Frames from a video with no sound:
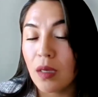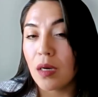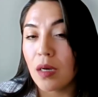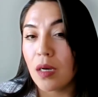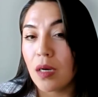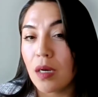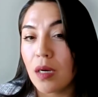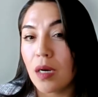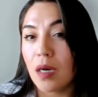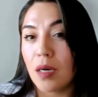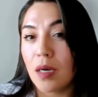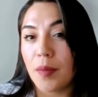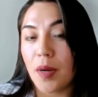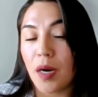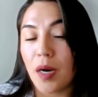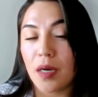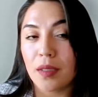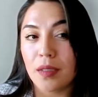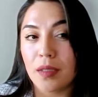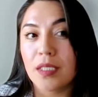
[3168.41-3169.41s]

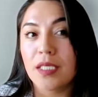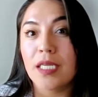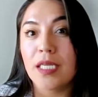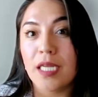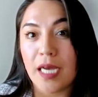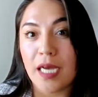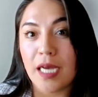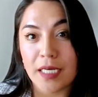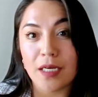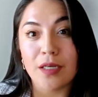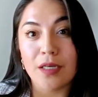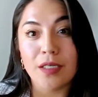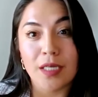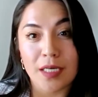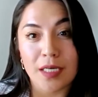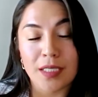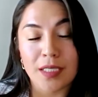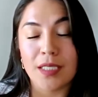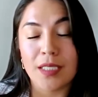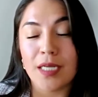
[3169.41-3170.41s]
on the
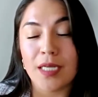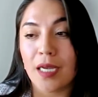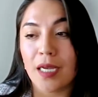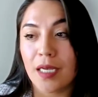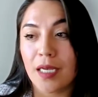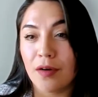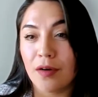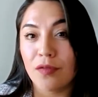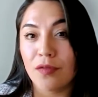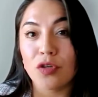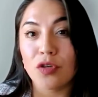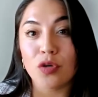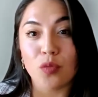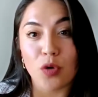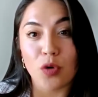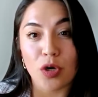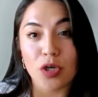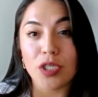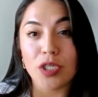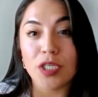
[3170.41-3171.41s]
tdi.texas.gov under
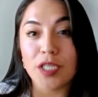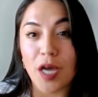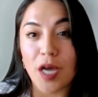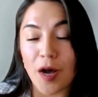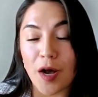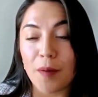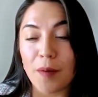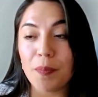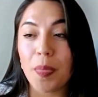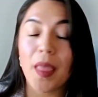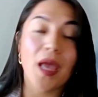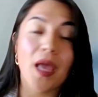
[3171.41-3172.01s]
workers' comp.